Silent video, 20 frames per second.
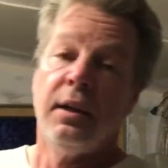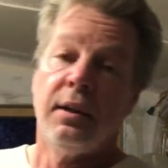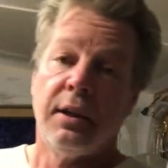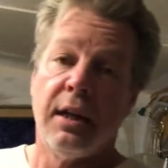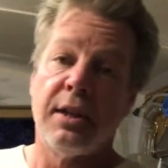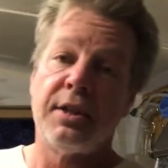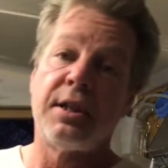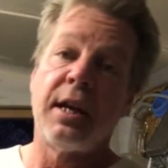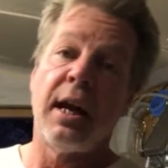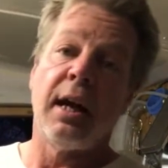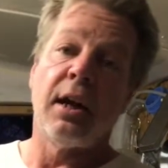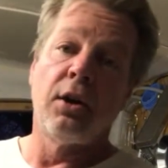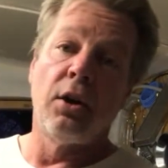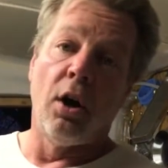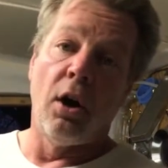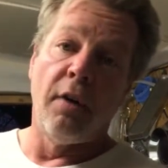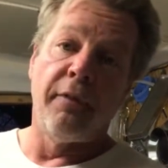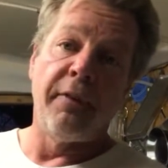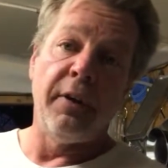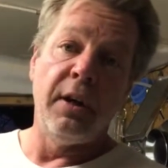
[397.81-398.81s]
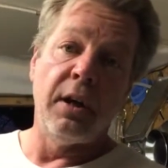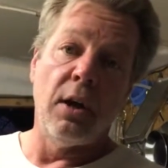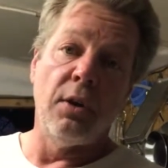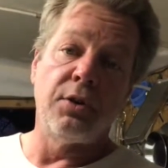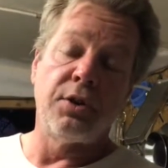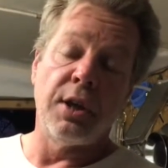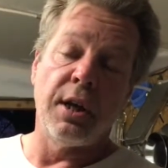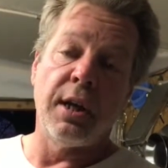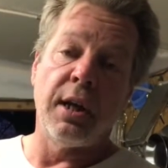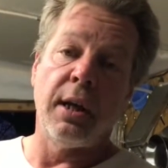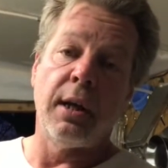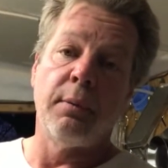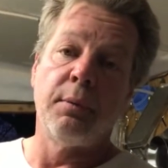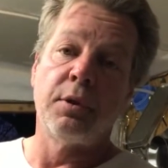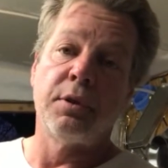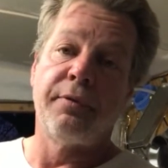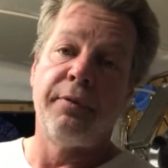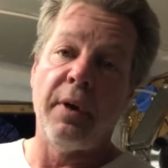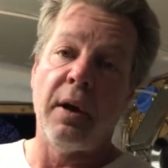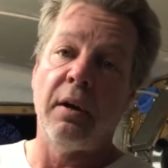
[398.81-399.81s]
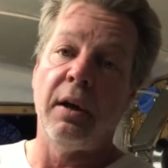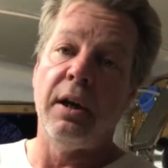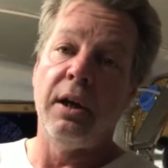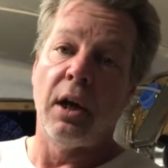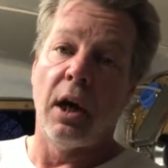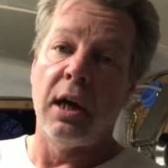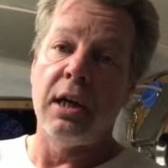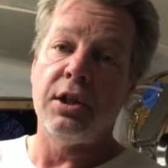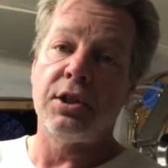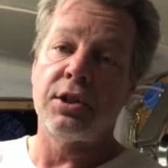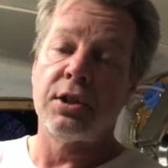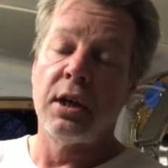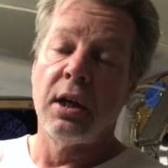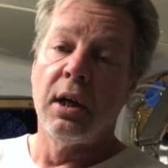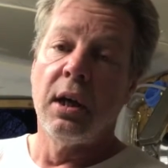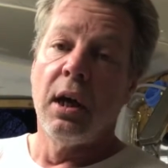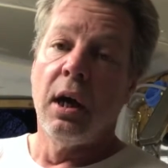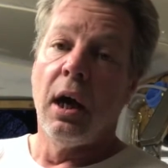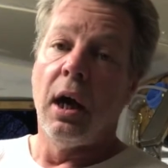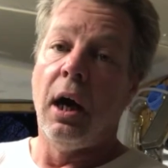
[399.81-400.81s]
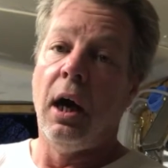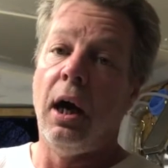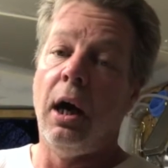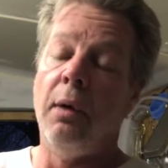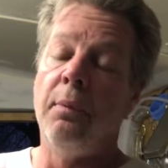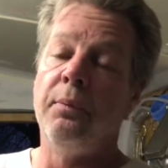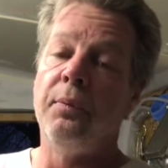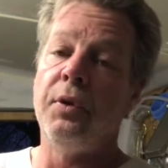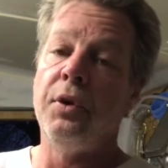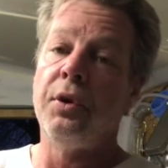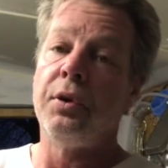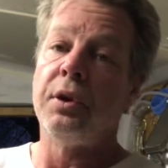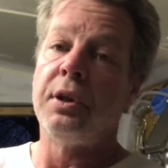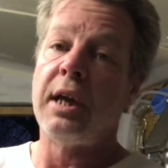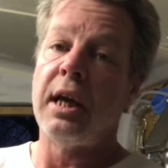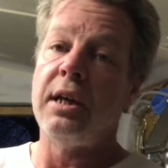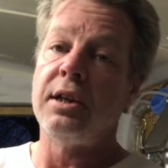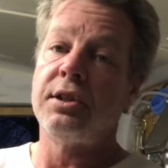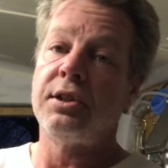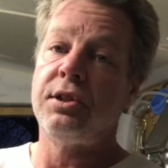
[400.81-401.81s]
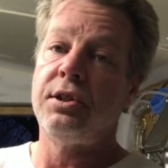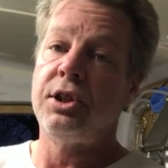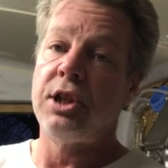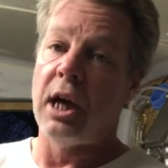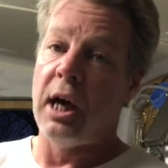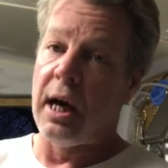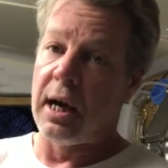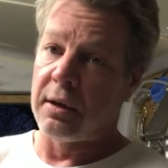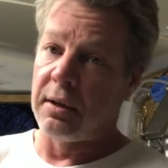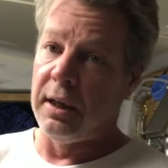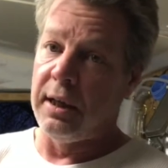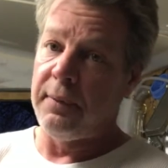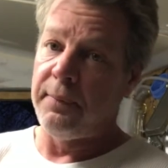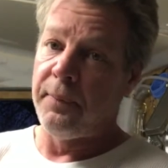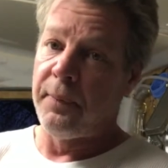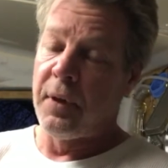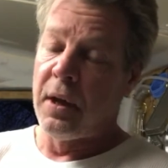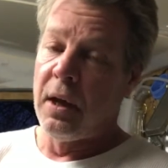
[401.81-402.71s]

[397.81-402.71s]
This had coffee notes in it. It was very nice. You could taste chocolate.